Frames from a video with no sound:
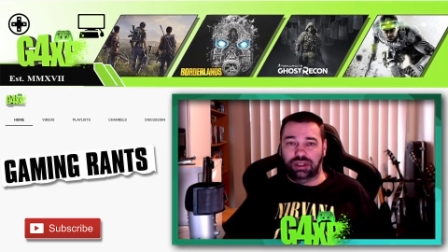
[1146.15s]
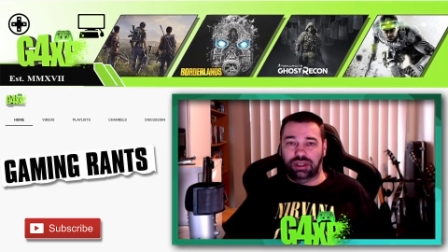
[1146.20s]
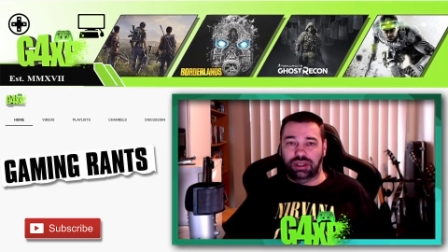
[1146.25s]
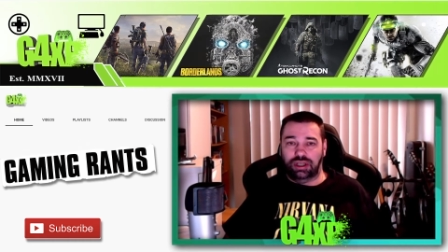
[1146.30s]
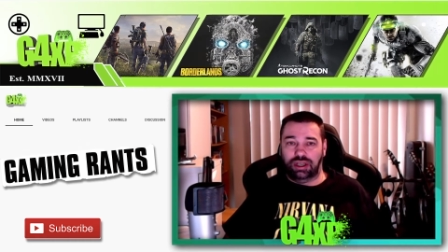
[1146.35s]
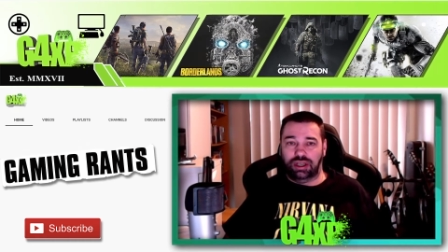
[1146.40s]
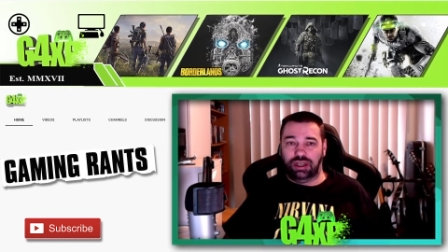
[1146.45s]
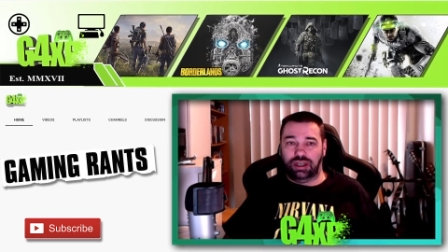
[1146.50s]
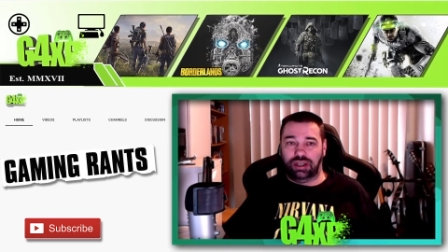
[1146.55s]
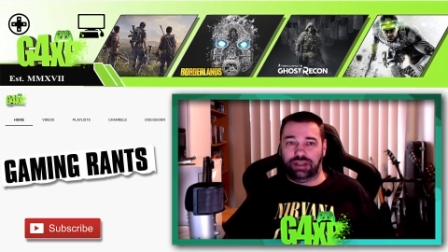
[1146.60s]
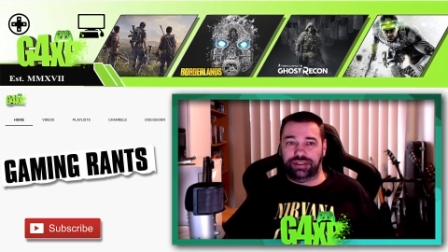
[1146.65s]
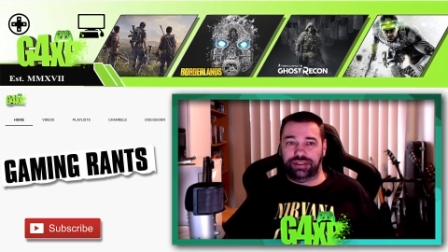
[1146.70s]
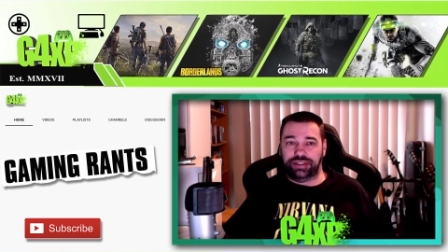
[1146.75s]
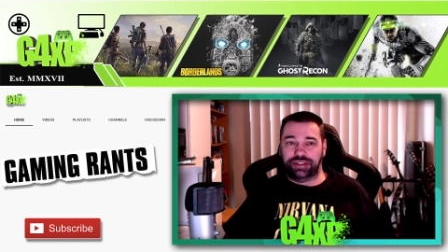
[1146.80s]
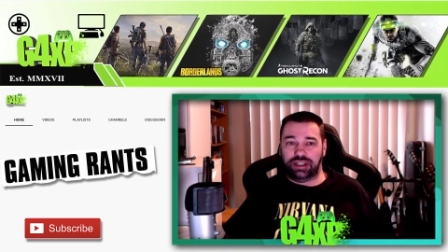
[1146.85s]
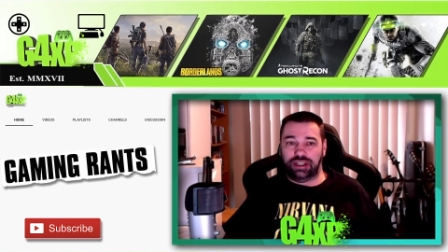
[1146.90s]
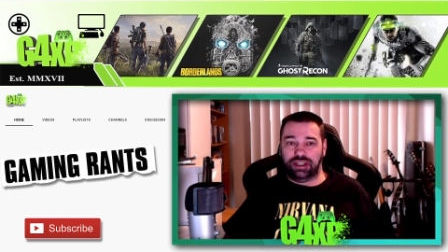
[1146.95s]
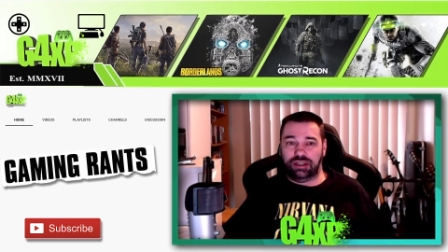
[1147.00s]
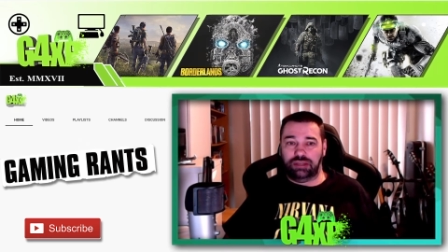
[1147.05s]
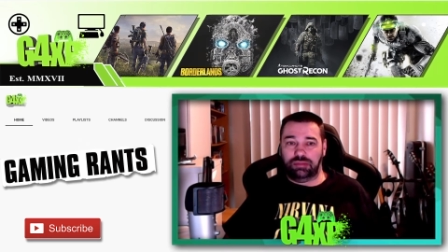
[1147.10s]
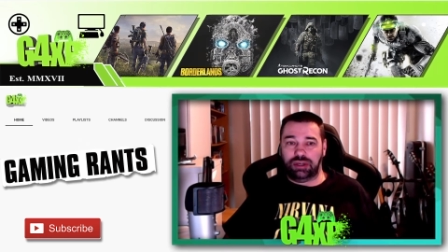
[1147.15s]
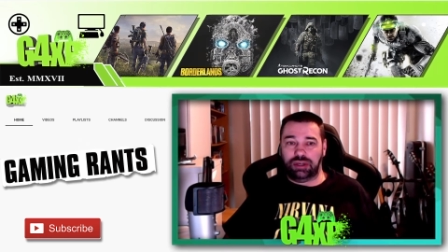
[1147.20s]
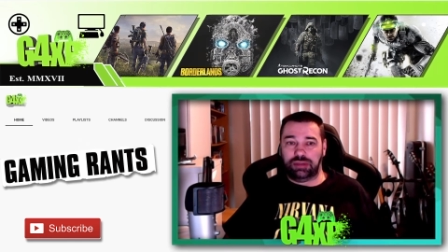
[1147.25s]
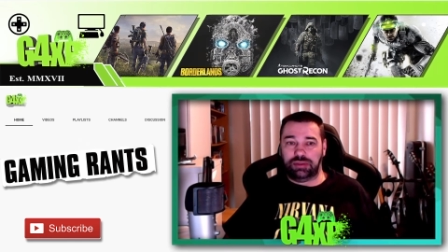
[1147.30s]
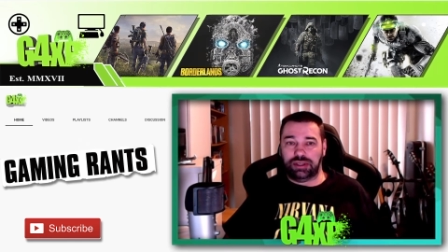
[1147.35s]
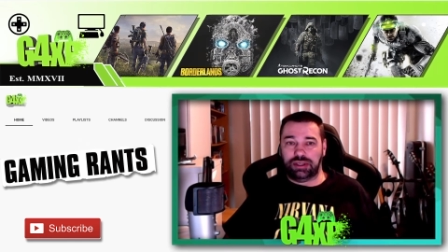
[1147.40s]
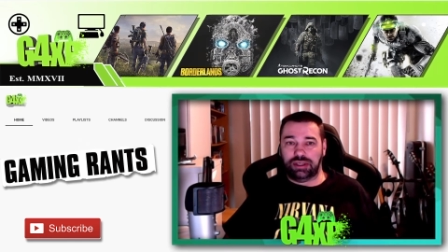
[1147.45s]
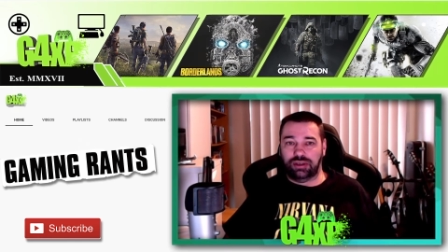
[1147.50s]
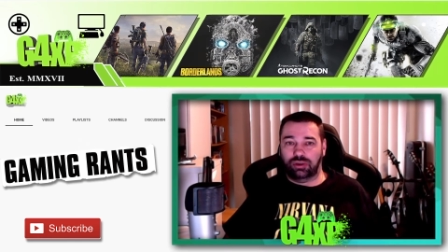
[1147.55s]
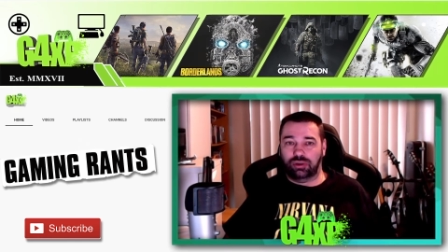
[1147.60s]
and uh,
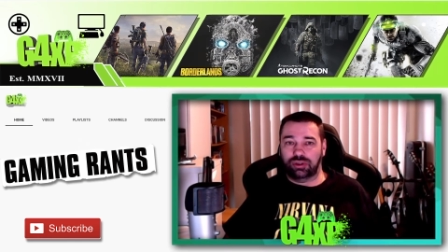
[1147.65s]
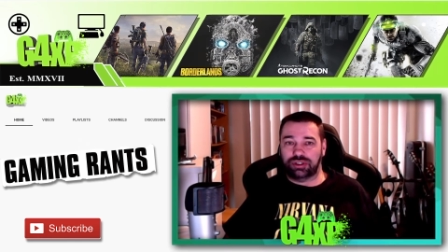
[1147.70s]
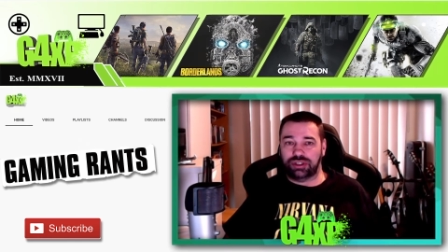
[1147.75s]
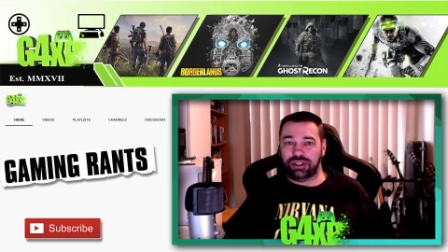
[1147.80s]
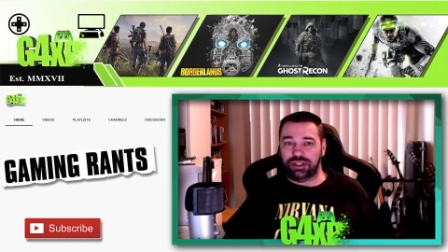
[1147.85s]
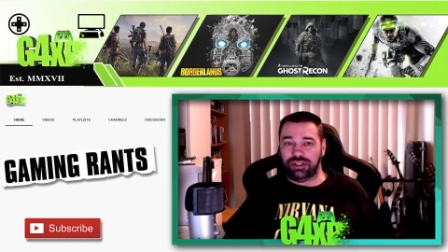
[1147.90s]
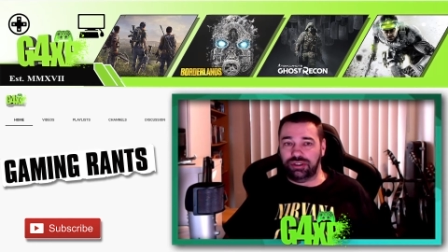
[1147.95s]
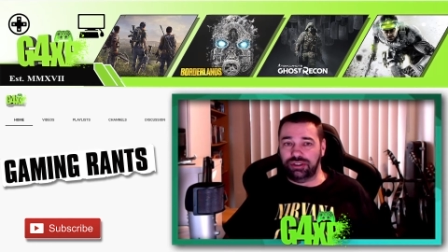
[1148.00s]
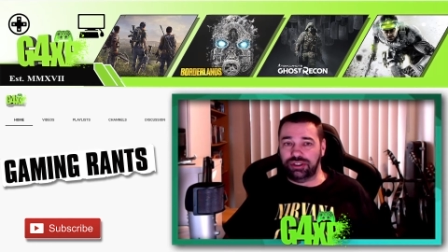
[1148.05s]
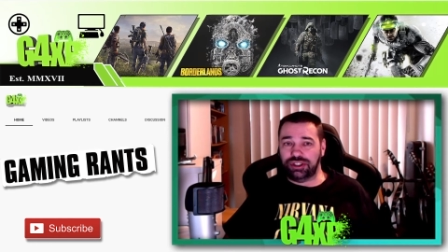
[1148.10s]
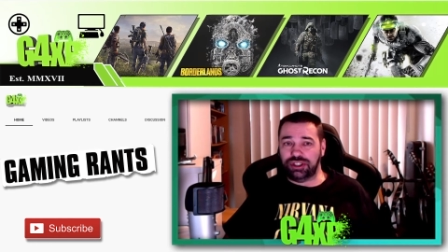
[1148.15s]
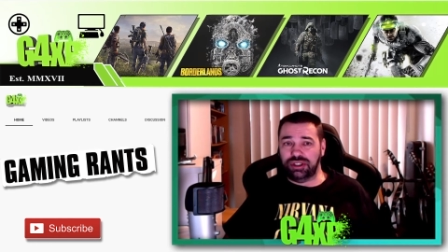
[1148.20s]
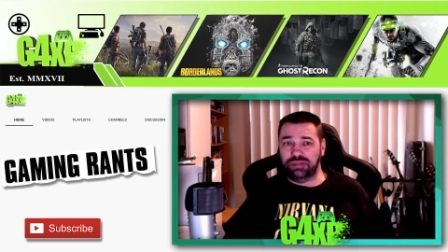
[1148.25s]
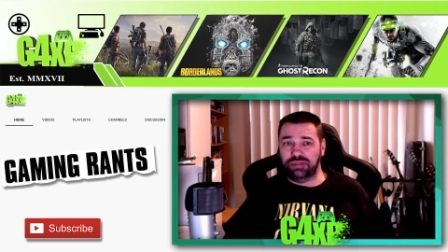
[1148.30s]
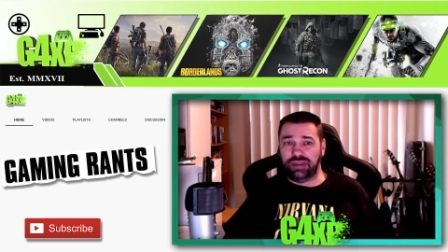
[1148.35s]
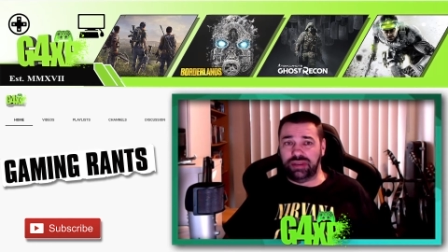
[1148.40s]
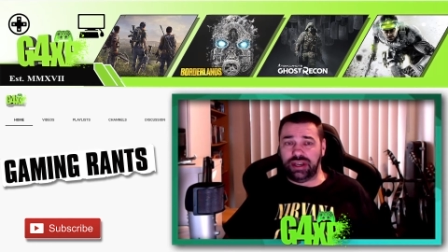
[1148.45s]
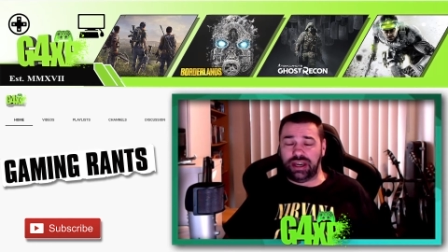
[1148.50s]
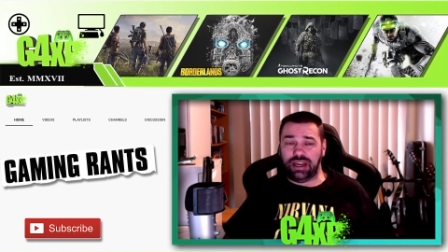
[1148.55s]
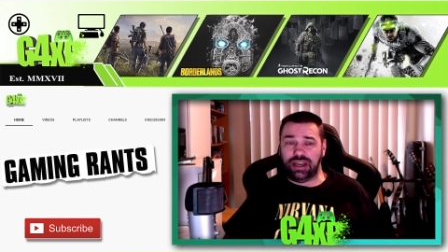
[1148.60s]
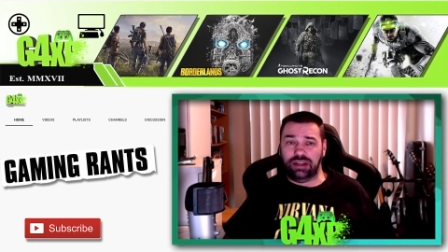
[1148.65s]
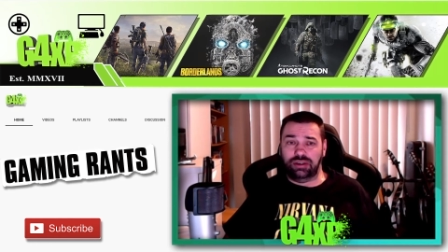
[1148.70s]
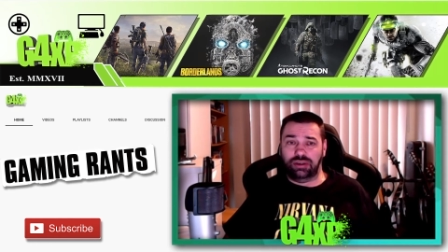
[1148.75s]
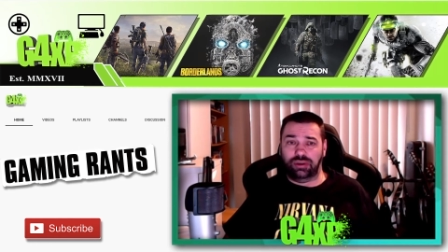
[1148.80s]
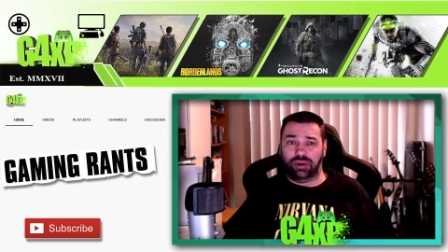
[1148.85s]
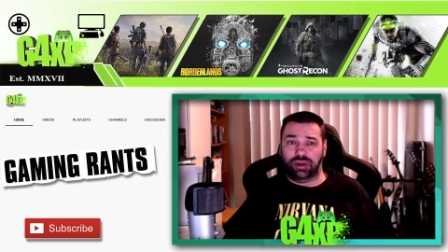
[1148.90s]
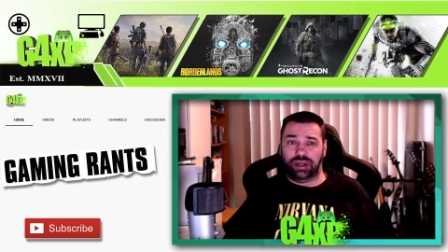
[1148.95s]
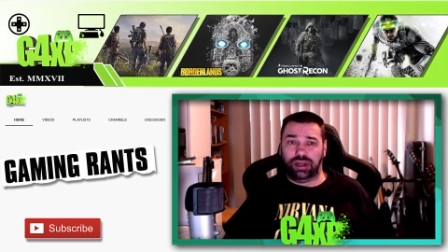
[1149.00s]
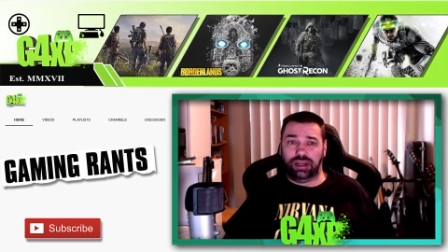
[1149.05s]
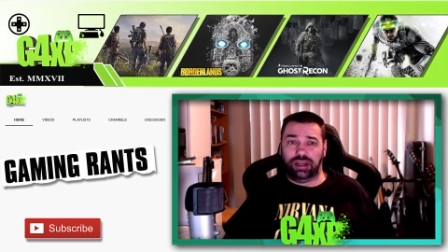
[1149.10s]
maybe go onto YouTube now
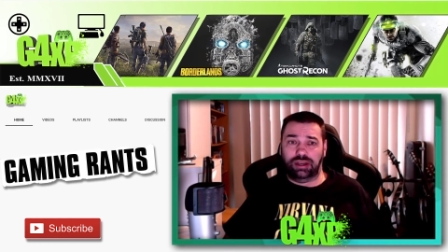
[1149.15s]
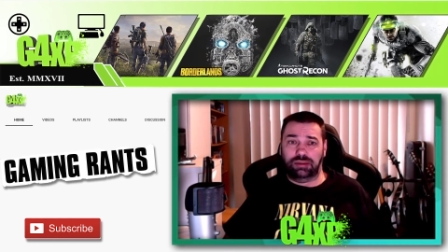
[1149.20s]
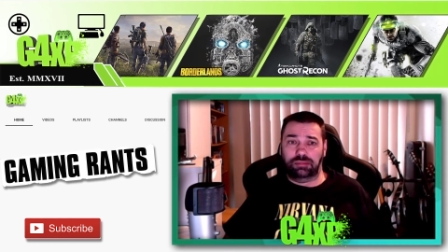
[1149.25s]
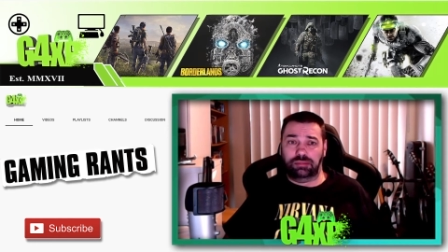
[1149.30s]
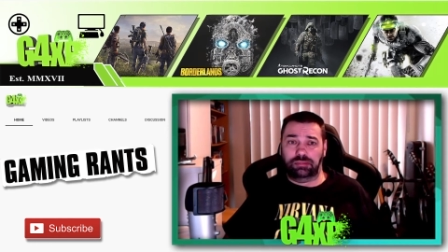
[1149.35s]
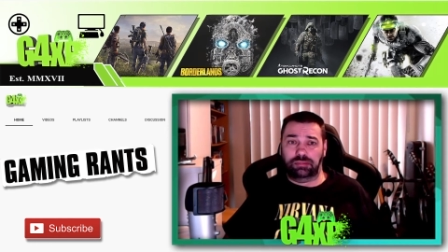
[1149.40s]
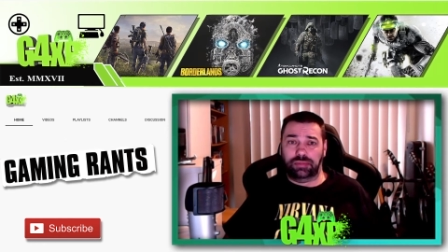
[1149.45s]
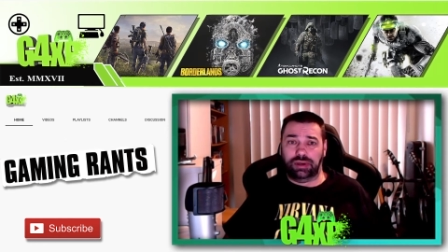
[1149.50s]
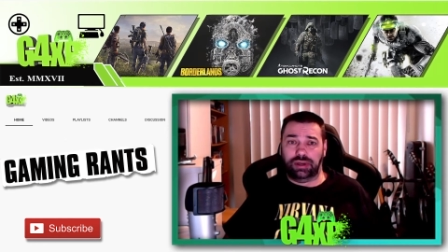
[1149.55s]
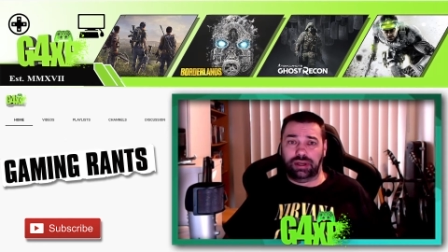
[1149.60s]
um,